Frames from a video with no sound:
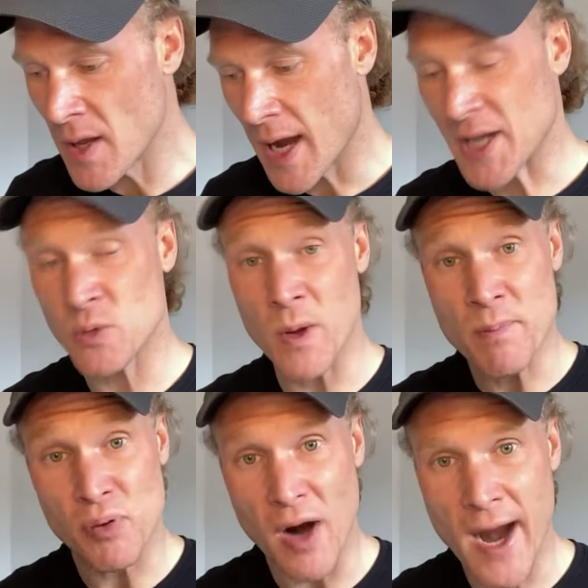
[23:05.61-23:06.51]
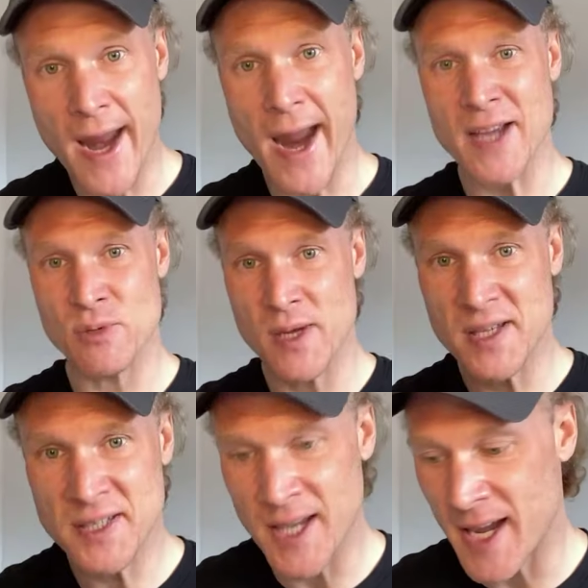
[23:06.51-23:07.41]
As we pray, as we
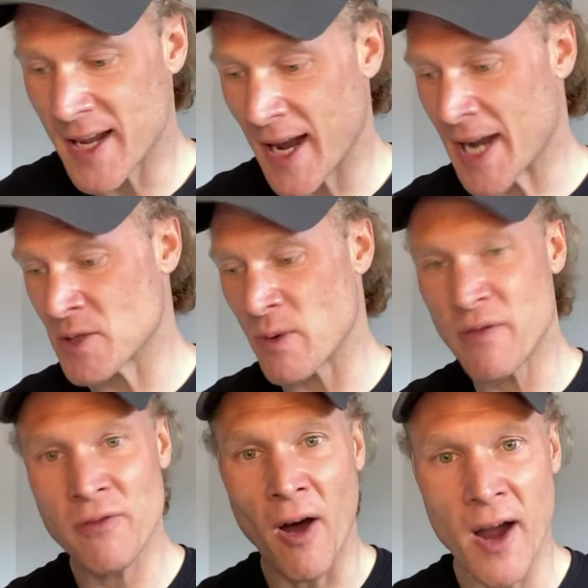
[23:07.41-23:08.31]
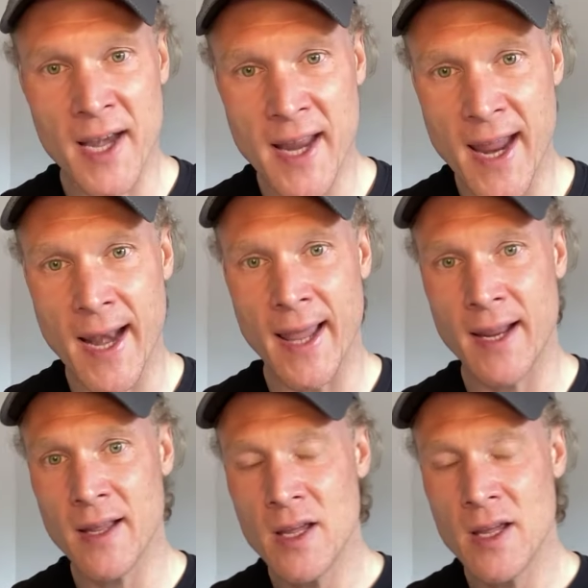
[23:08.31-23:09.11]
seek, as we find healing,